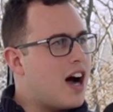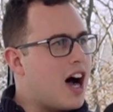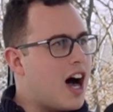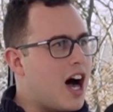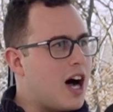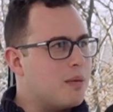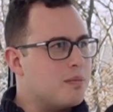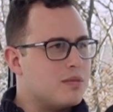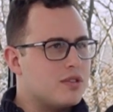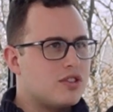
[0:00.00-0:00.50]

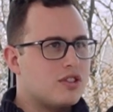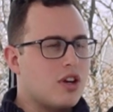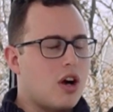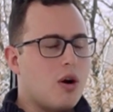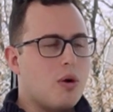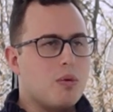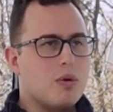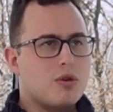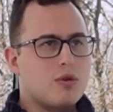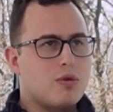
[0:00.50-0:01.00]

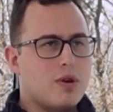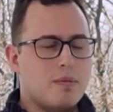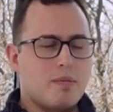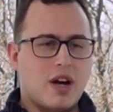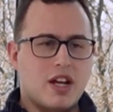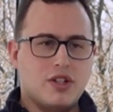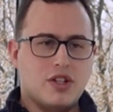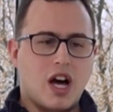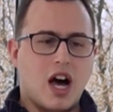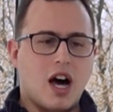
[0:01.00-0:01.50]
So quit my
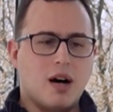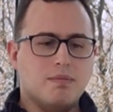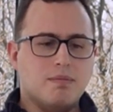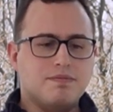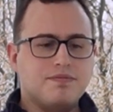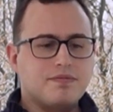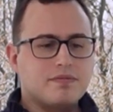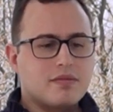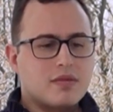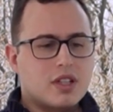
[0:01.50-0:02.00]
job,
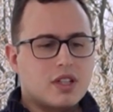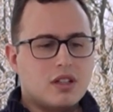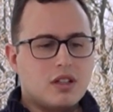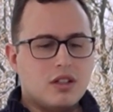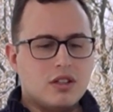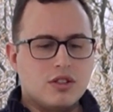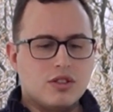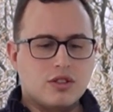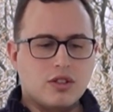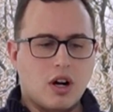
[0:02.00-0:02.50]

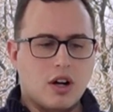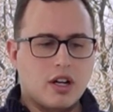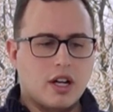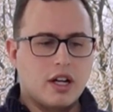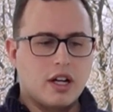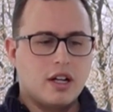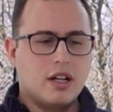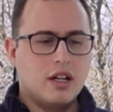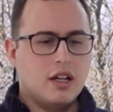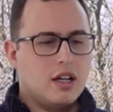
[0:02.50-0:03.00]

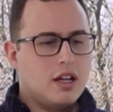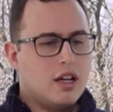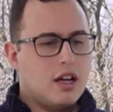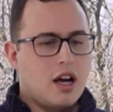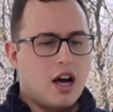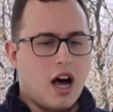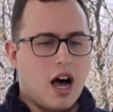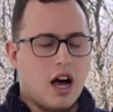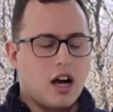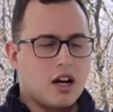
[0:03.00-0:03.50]
started
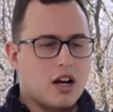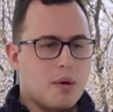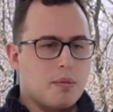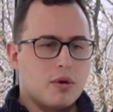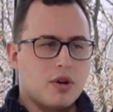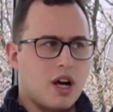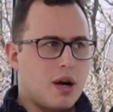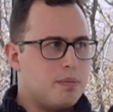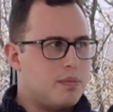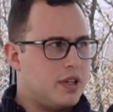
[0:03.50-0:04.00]
a couple
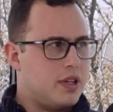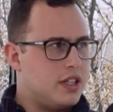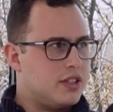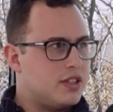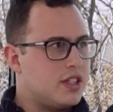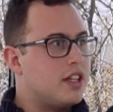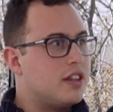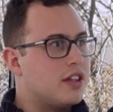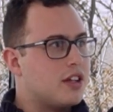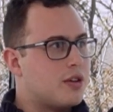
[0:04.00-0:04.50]
companies
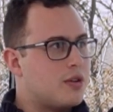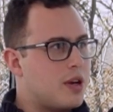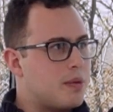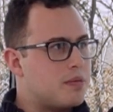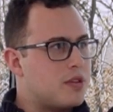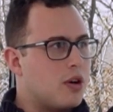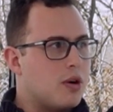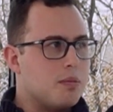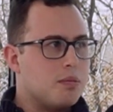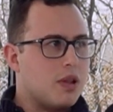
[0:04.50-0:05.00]
in the
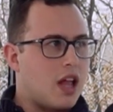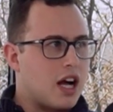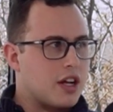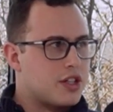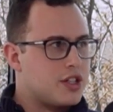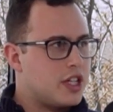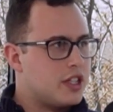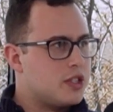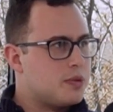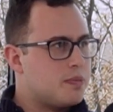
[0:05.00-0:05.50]
crypto and
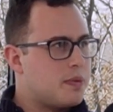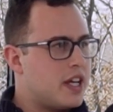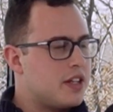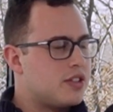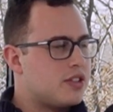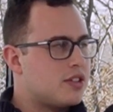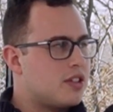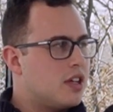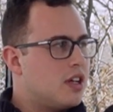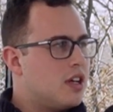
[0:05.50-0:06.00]
blockchain
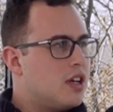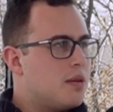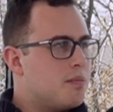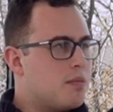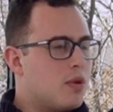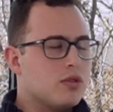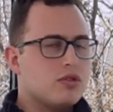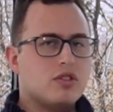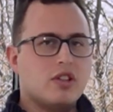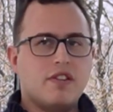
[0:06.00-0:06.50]
space,
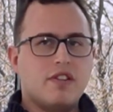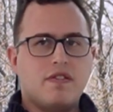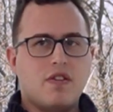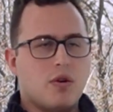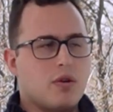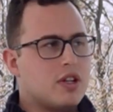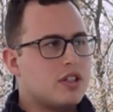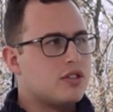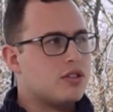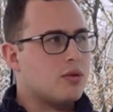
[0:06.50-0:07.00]
mostly
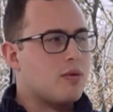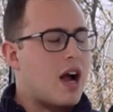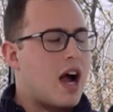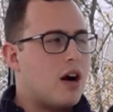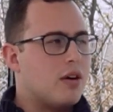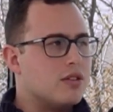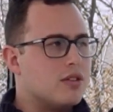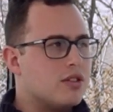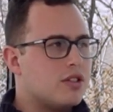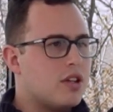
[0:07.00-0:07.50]
focused
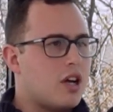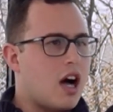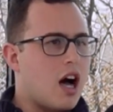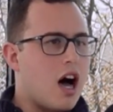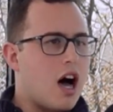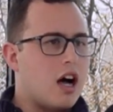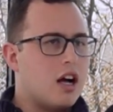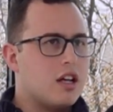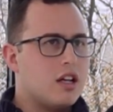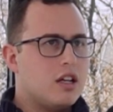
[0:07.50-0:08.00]
around
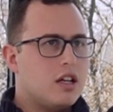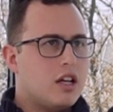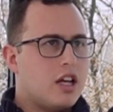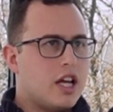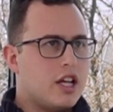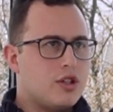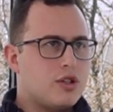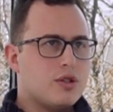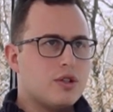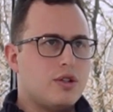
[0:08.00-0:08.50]

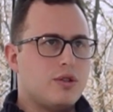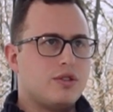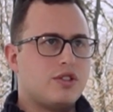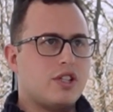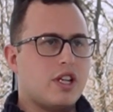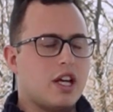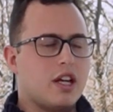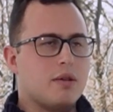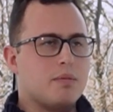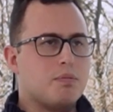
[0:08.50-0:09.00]

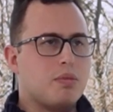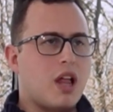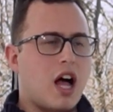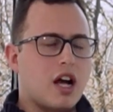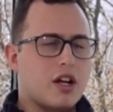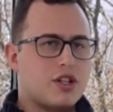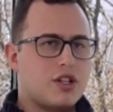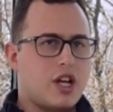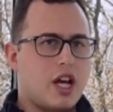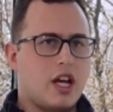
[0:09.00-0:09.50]
introducing
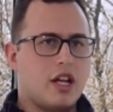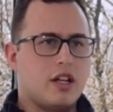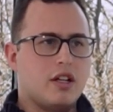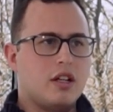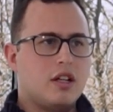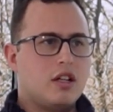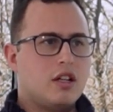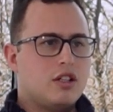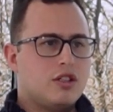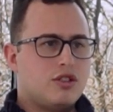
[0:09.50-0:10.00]
blockchain
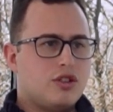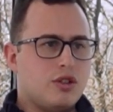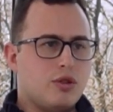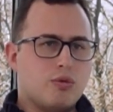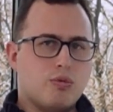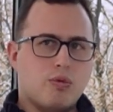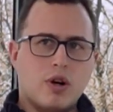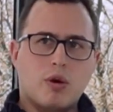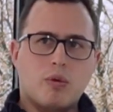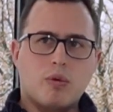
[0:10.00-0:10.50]
to
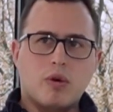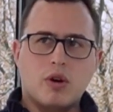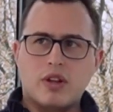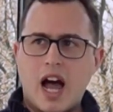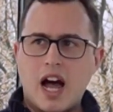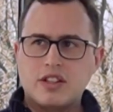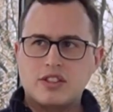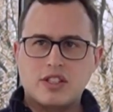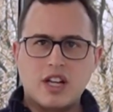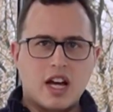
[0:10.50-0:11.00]
real world
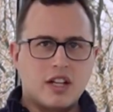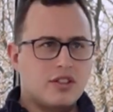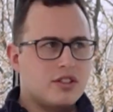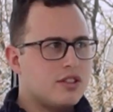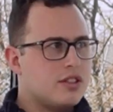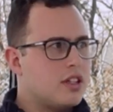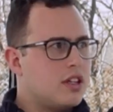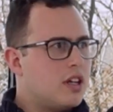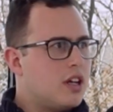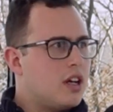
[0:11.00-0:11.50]
assets,
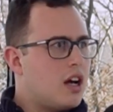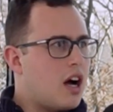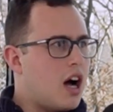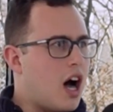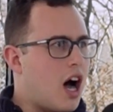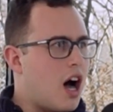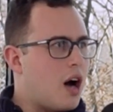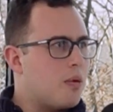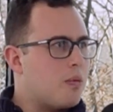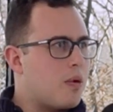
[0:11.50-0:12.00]

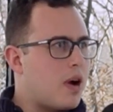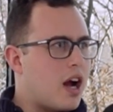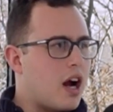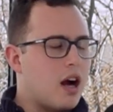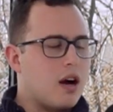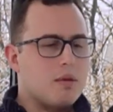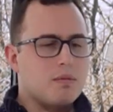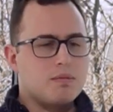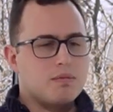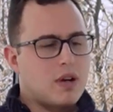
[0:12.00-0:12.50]

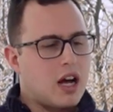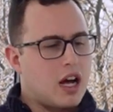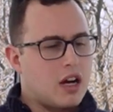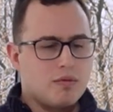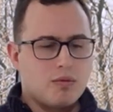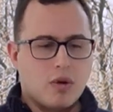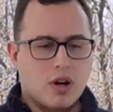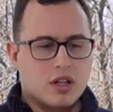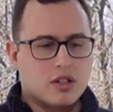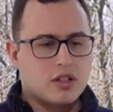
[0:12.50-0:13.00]
where kind of
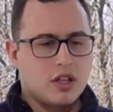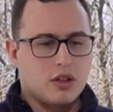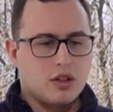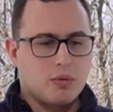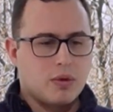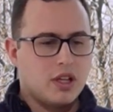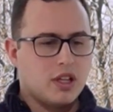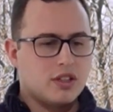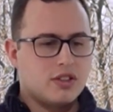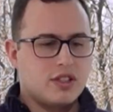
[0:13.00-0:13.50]
worked on the
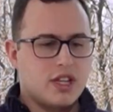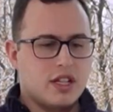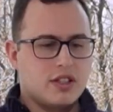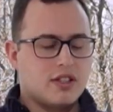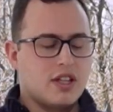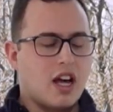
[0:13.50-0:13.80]
real estate side,